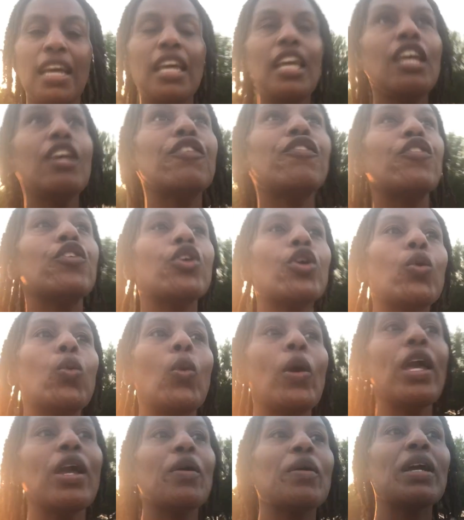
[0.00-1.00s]
if you're
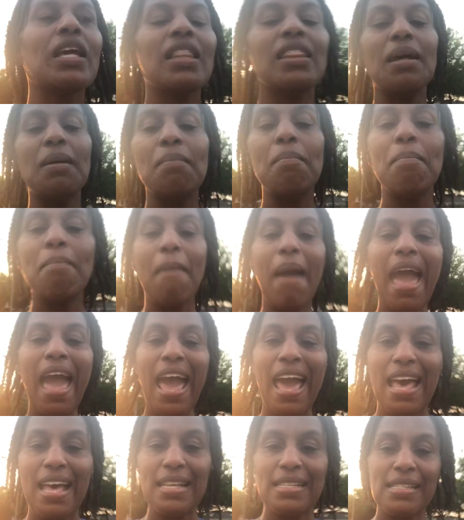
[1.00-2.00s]
wearing the
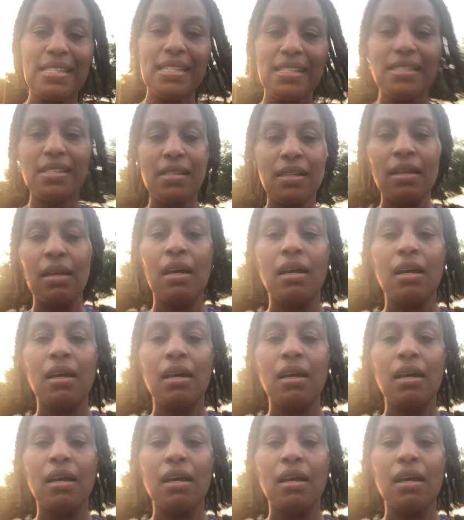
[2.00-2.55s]
masks